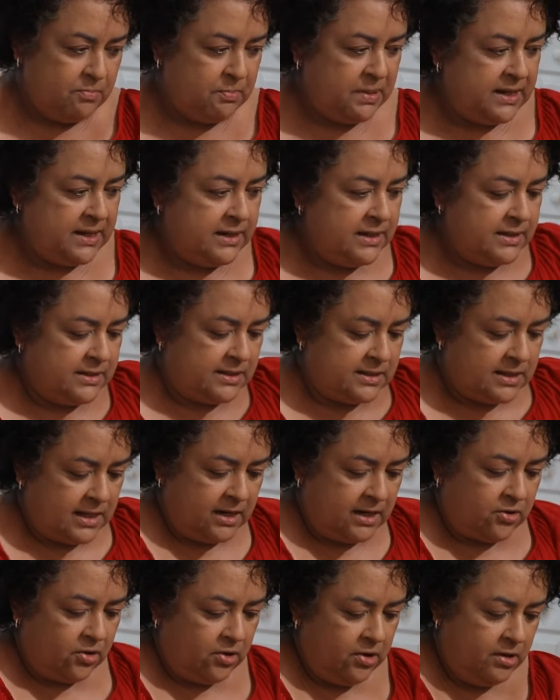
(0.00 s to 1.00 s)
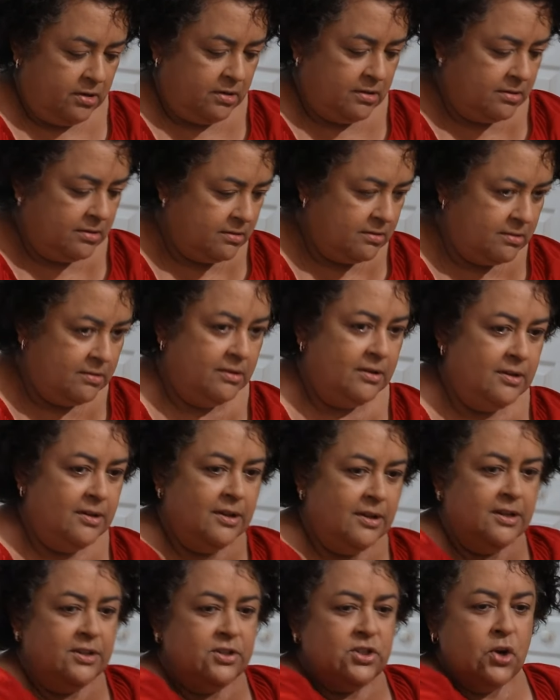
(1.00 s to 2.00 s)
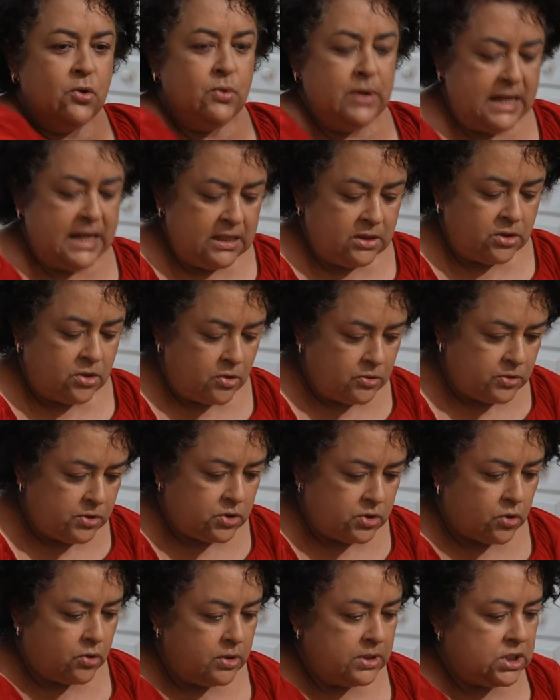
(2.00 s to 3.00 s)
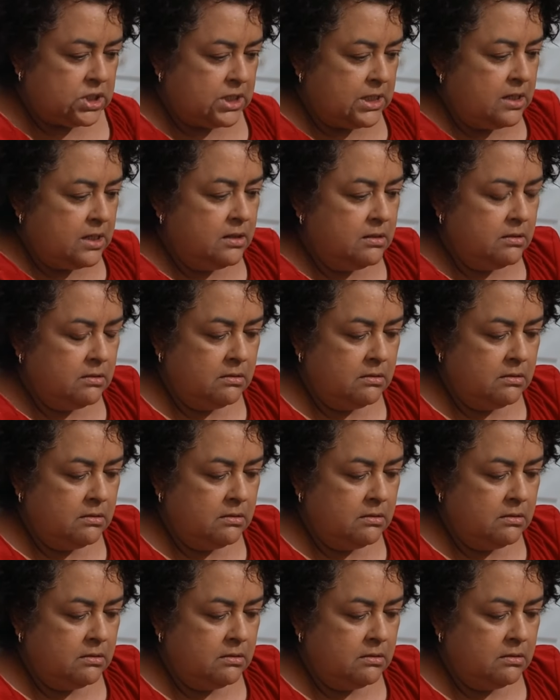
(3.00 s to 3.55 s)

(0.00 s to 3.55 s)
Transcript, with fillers: go peanuts later. Don't eat those, Georgie.